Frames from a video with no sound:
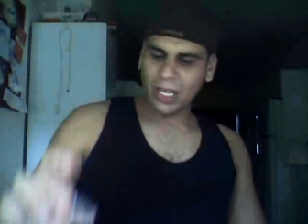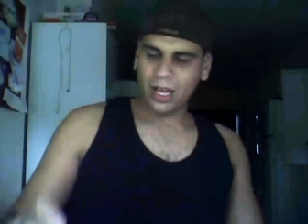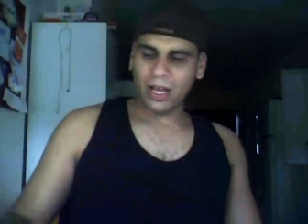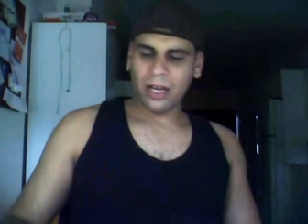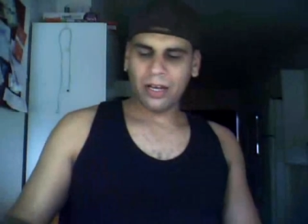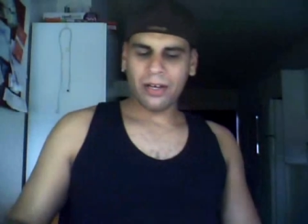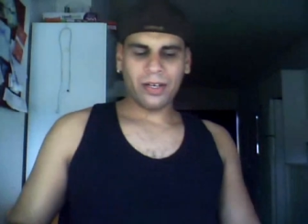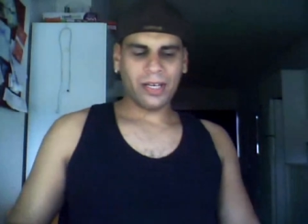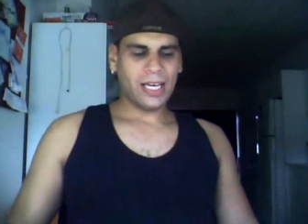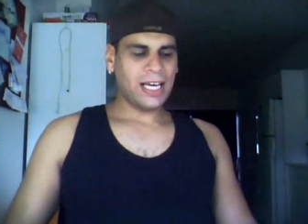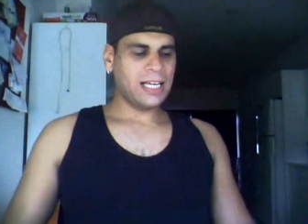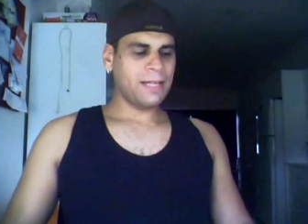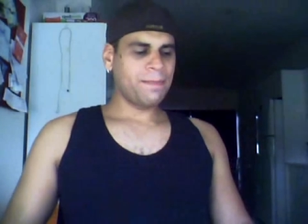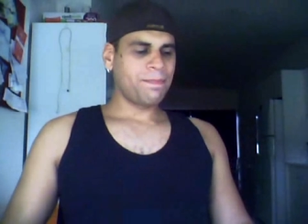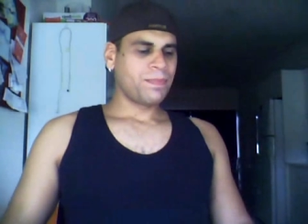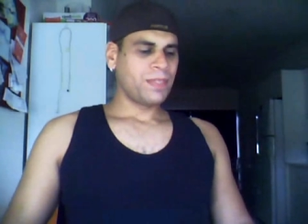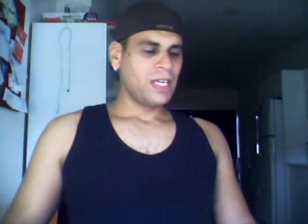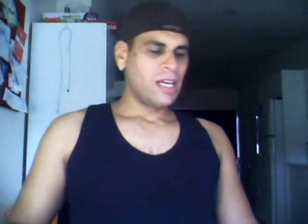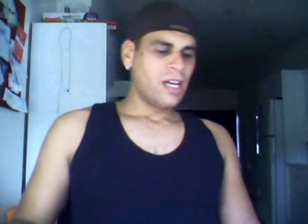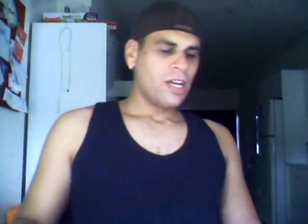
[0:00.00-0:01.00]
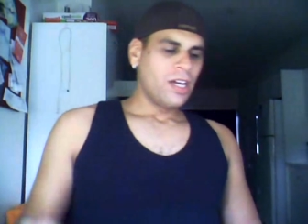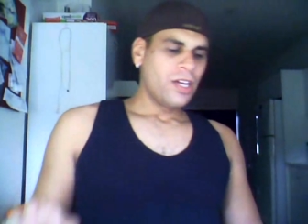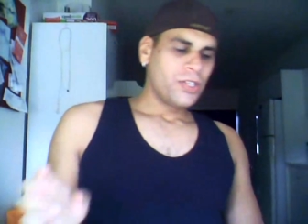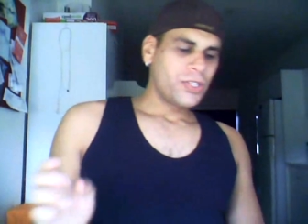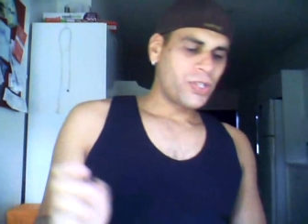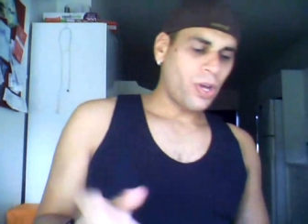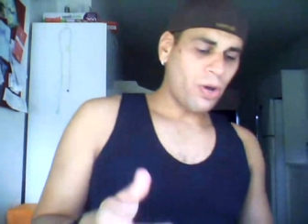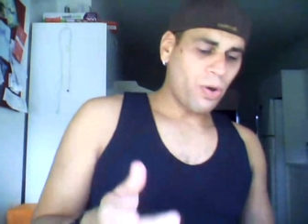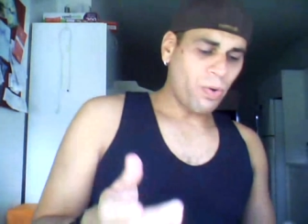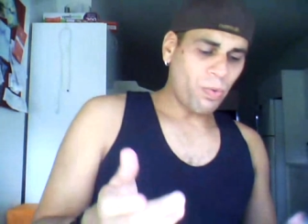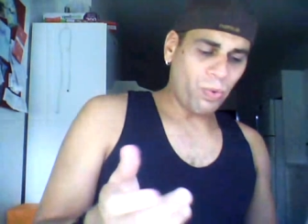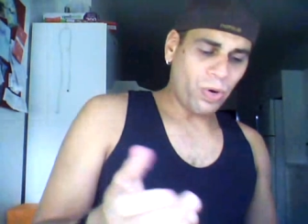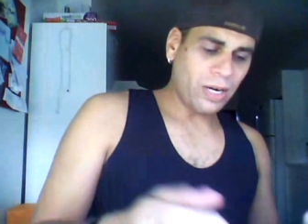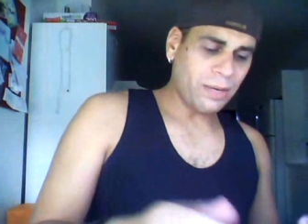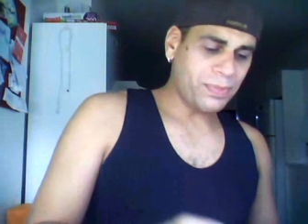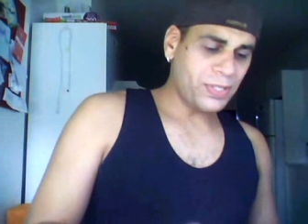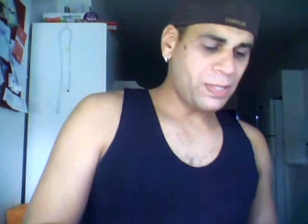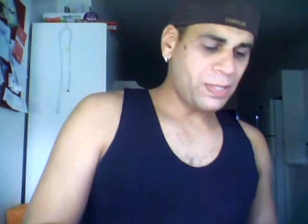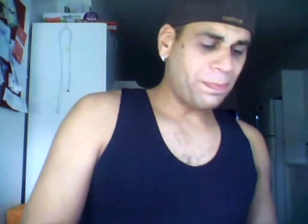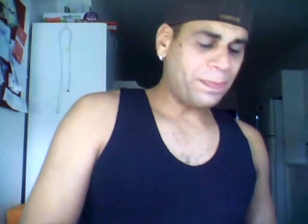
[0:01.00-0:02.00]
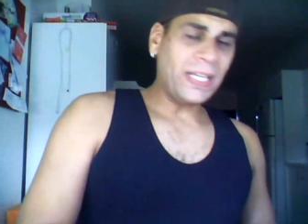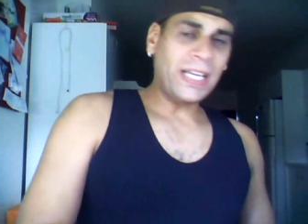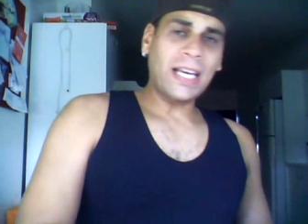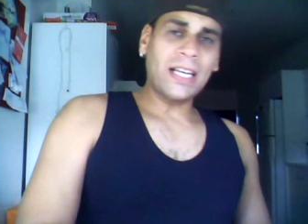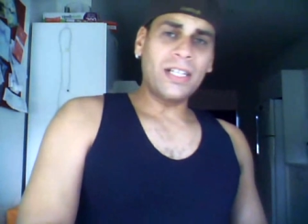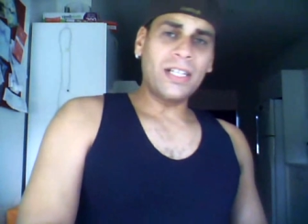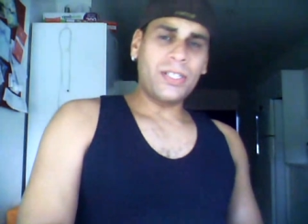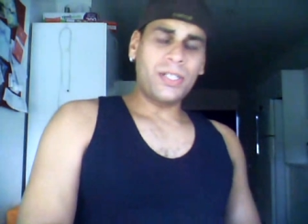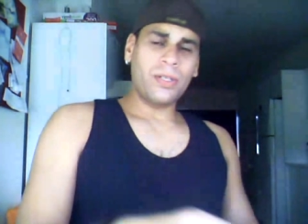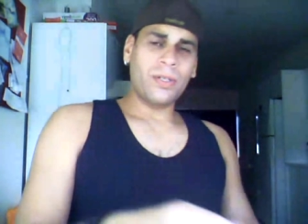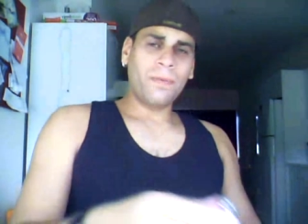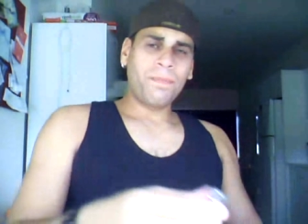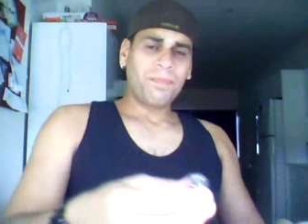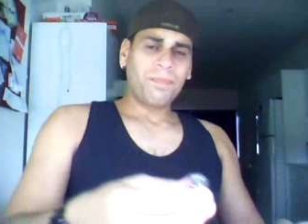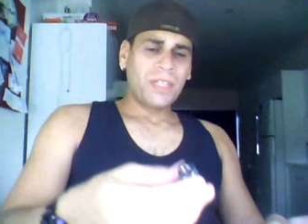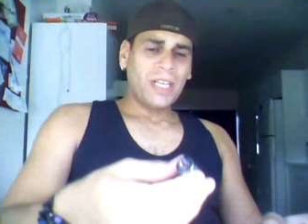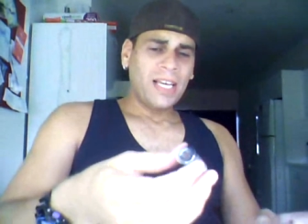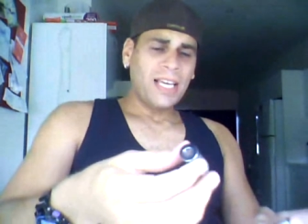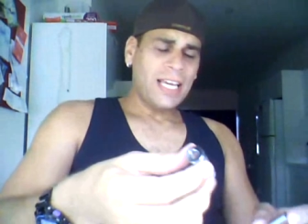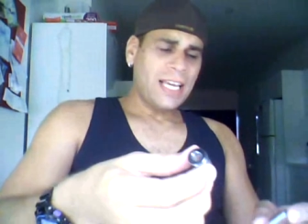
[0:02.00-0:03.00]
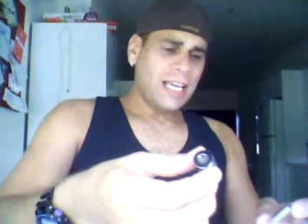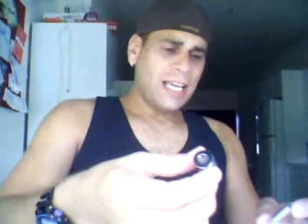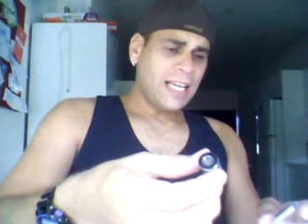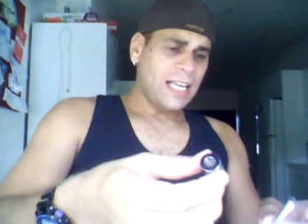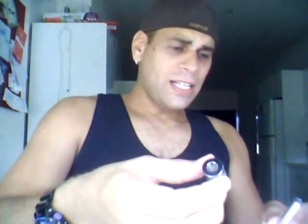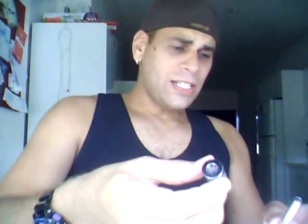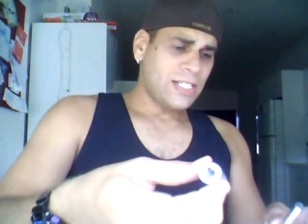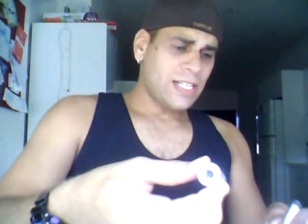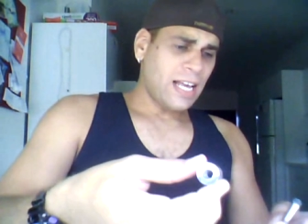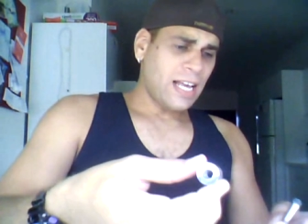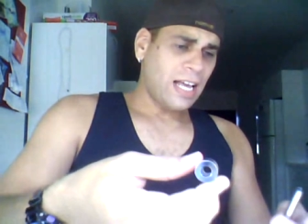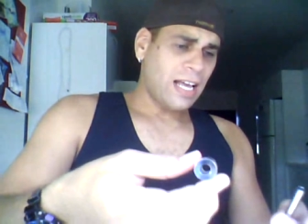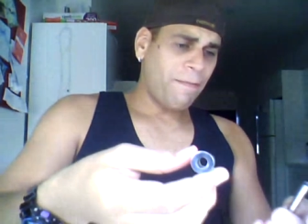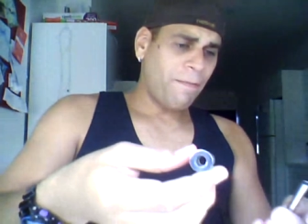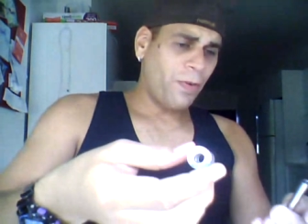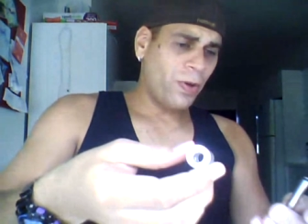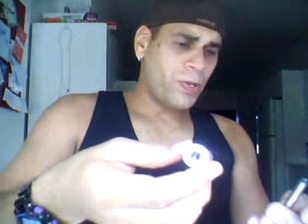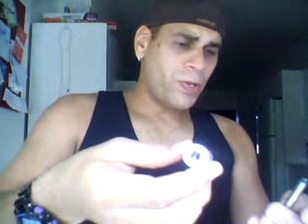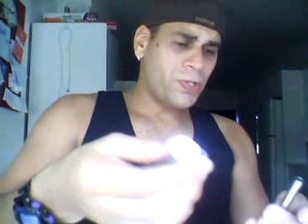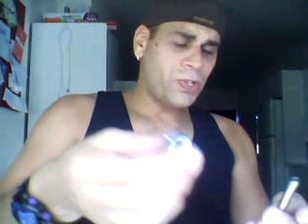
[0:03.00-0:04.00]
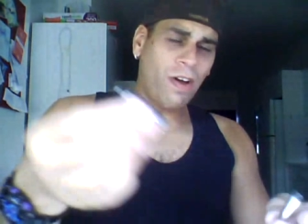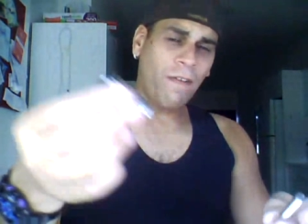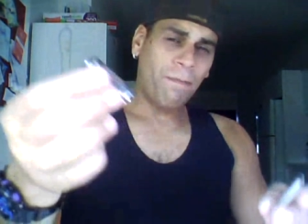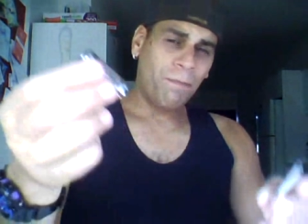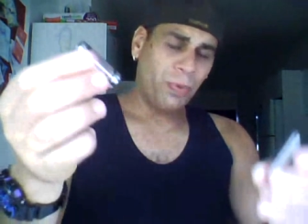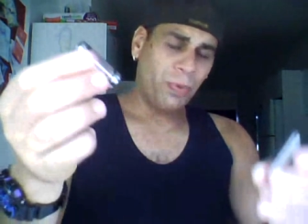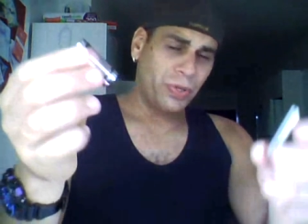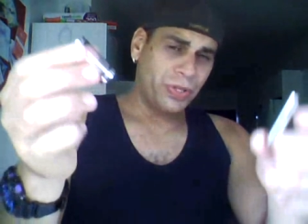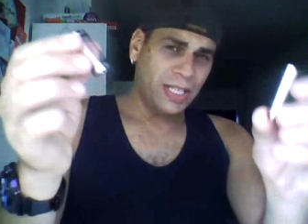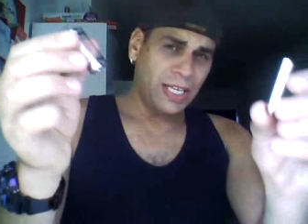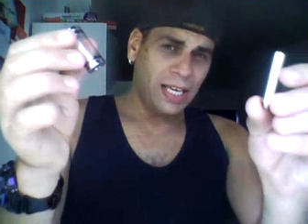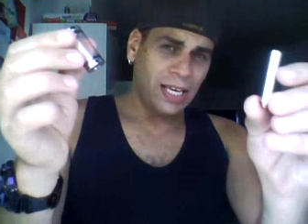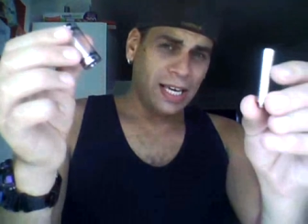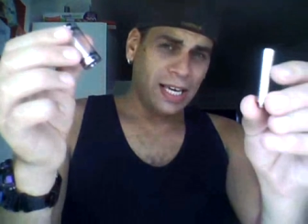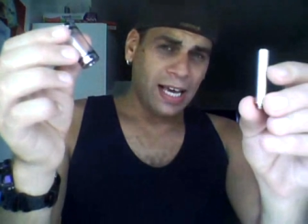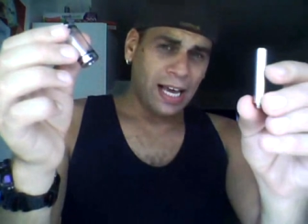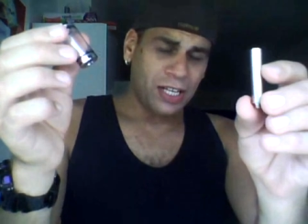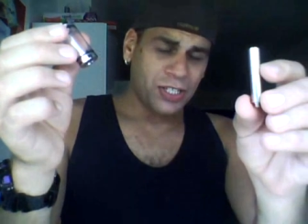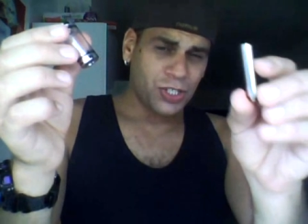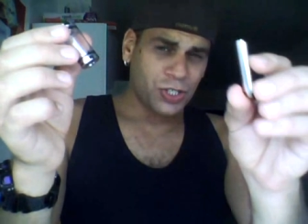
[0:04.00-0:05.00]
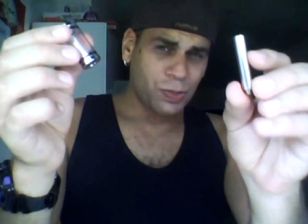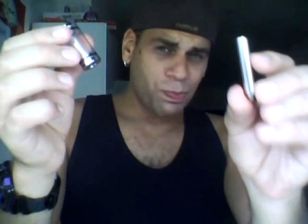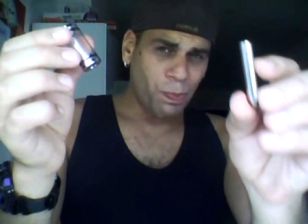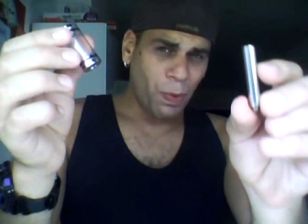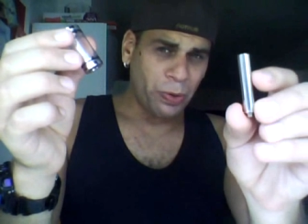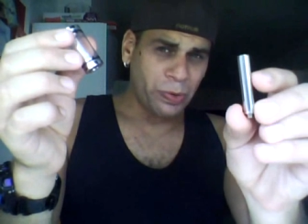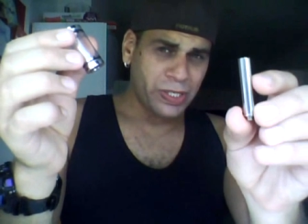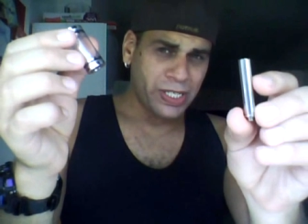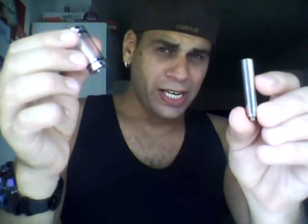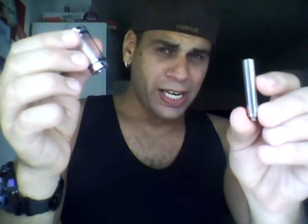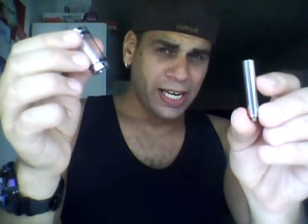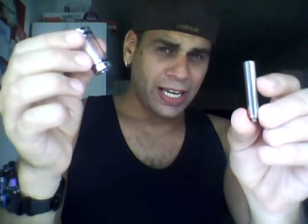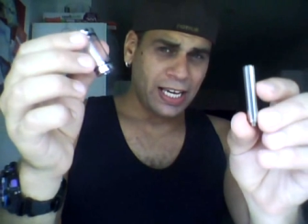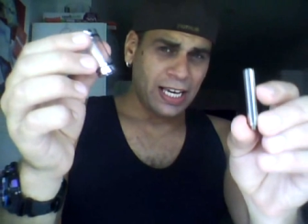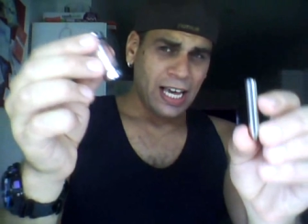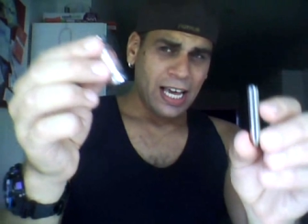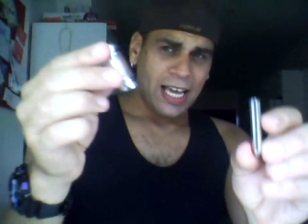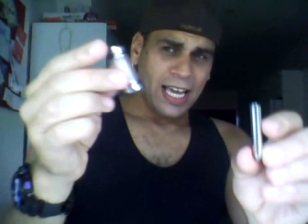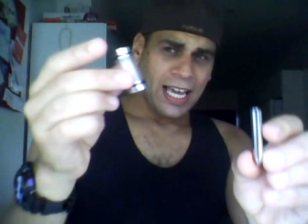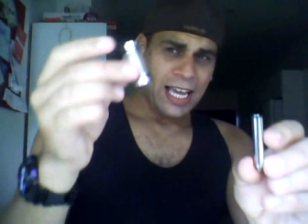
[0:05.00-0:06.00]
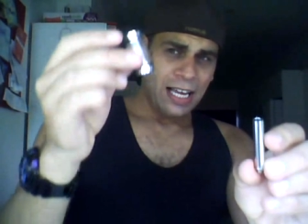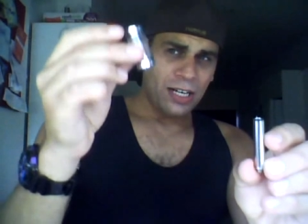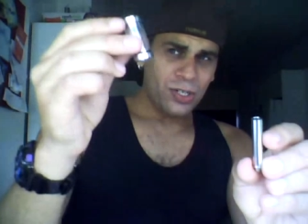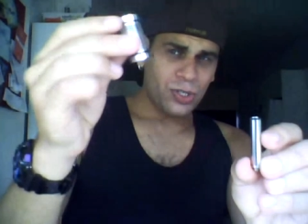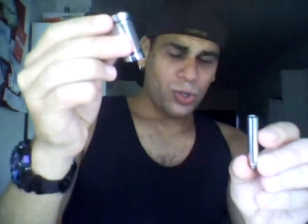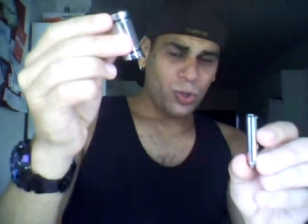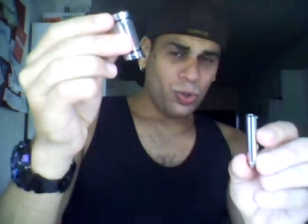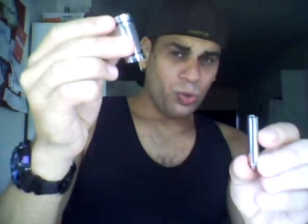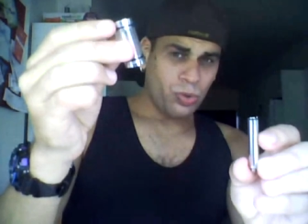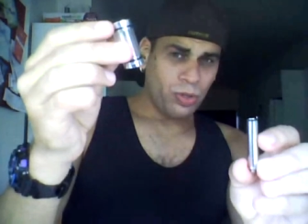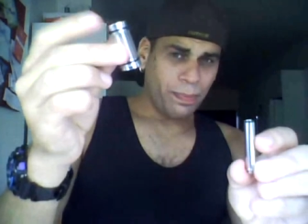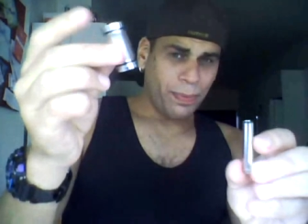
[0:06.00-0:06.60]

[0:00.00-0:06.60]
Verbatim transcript: Okay, so what I'm simply going to do is uh, first off put the uh, Smoktech into